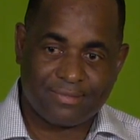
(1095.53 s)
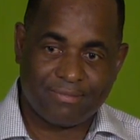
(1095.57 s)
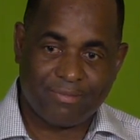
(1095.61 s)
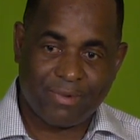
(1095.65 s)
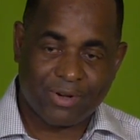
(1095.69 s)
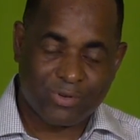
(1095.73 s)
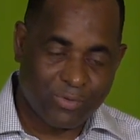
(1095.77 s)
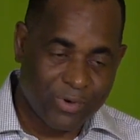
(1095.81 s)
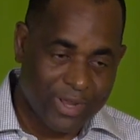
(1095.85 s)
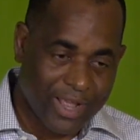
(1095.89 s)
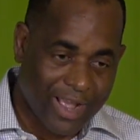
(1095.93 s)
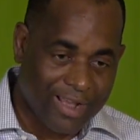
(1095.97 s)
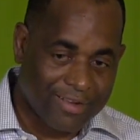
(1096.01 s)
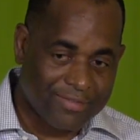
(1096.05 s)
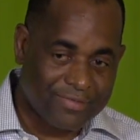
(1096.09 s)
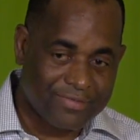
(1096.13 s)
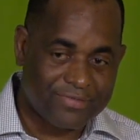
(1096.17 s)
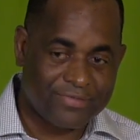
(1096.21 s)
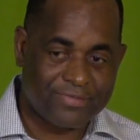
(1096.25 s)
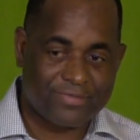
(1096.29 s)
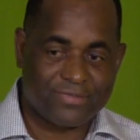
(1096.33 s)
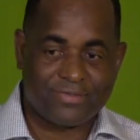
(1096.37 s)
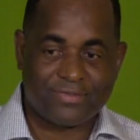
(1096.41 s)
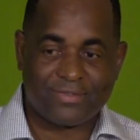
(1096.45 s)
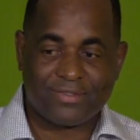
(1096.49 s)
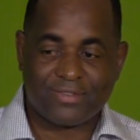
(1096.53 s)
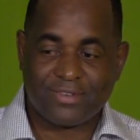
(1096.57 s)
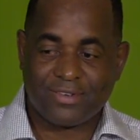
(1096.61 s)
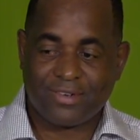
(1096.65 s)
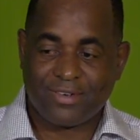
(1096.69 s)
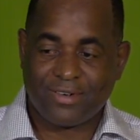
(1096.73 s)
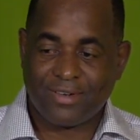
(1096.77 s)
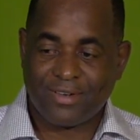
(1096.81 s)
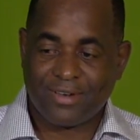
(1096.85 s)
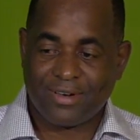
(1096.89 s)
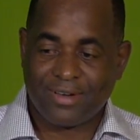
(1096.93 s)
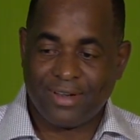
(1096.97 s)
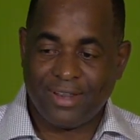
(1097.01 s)
But we have
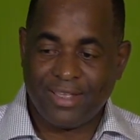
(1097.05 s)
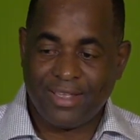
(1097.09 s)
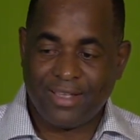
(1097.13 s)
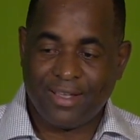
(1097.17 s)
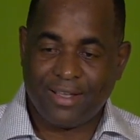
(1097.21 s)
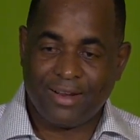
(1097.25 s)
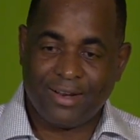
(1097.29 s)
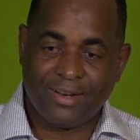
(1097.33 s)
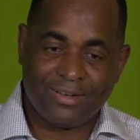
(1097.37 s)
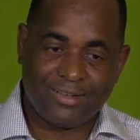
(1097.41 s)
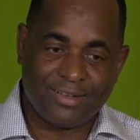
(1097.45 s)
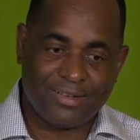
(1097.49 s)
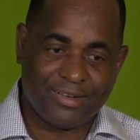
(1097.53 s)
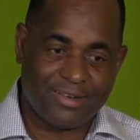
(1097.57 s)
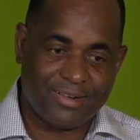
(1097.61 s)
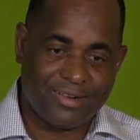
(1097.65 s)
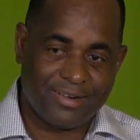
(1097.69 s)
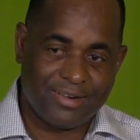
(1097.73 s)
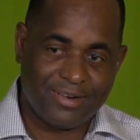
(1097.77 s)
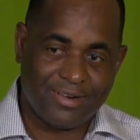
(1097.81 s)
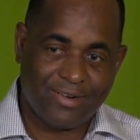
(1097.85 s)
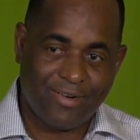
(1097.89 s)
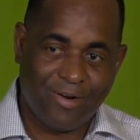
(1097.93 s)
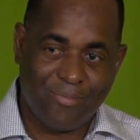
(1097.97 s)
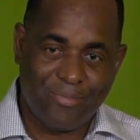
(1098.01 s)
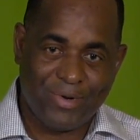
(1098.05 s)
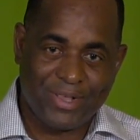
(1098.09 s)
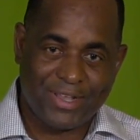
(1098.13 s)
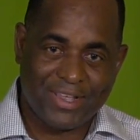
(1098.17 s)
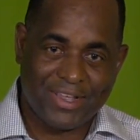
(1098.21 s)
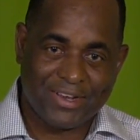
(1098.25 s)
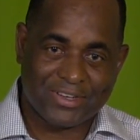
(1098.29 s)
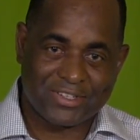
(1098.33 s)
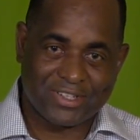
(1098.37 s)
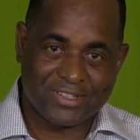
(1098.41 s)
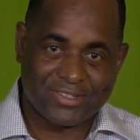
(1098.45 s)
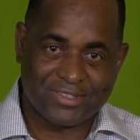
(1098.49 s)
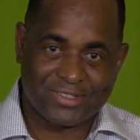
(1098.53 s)
legal
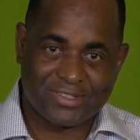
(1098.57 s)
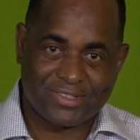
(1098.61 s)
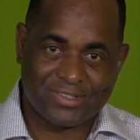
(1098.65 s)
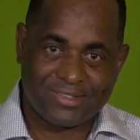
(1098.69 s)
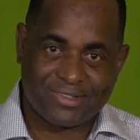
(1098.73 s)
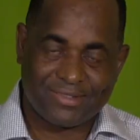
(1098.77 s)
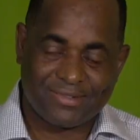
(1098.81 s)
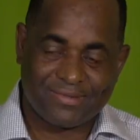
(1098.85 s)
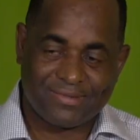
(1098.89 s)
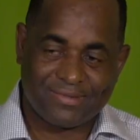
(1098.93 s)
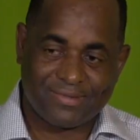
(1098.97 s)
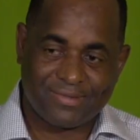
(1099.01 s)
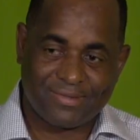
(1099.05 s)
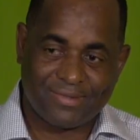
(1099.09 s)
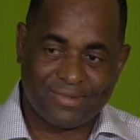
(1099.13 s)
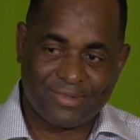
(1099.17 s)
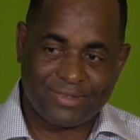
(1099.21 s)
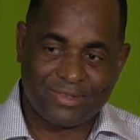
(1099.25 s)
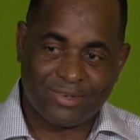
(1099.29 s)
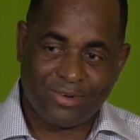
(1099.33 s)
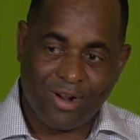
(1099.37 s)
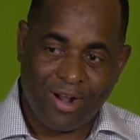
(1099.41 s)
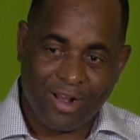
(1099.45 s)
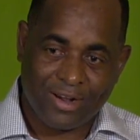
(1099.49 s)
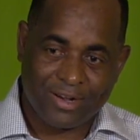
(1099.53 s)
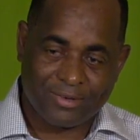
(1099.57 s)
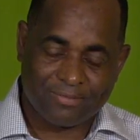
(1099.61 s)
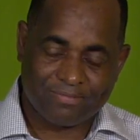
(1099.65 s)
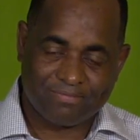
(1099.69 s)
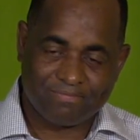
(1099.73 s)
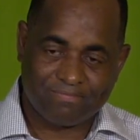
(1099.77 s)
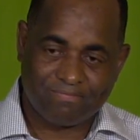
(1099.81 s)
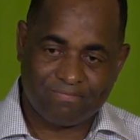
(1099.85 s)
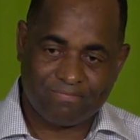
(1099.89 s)
obligations to honor.